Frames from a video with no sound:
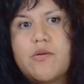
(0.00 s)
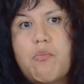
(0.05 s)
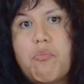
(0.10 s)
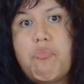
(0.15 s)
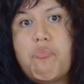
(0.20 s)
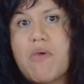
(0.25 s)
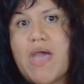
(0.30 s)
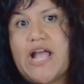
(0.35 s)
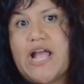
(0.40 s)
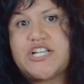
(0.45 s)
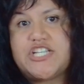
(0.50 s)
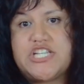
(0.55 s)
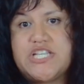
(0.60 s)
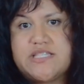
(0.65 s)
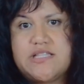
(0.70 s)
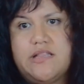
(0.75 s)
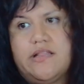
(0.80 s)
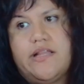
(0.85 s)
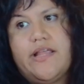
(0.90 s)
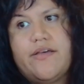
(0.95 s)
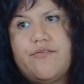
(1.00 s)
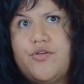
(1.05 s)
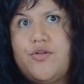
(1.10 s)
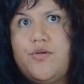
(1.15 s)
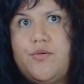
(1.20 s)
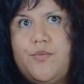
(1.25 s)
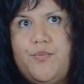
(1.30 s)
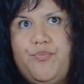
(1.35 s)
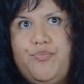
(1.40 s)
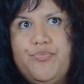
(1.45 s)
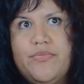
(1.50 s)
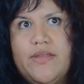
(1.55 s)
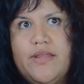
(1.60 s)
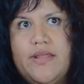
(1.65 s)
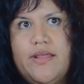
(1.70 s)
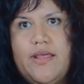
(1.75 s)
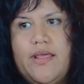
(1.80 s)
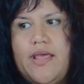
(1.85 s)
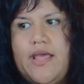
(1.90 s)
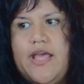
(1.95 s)
to match his level.
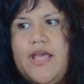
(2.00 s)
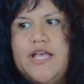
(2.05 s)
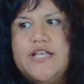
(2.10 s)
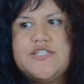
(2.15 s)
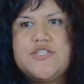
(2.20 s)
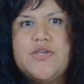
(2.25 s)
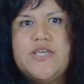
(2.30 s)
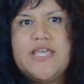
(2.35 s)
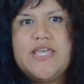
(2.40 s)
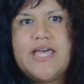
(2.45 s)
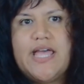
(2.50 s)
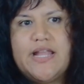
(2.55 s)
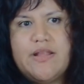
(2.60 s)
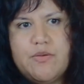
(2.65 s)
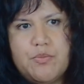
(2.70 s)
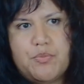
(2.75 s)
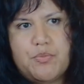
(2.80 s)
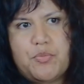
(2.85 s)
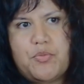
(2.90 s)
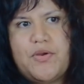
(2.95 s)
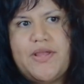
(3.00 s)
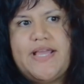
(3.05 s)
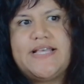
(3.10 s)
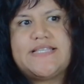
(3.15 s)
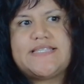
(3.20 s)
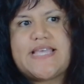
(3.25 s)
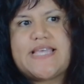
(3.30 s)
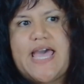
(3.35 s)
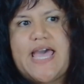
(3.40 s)
And so he kind of brings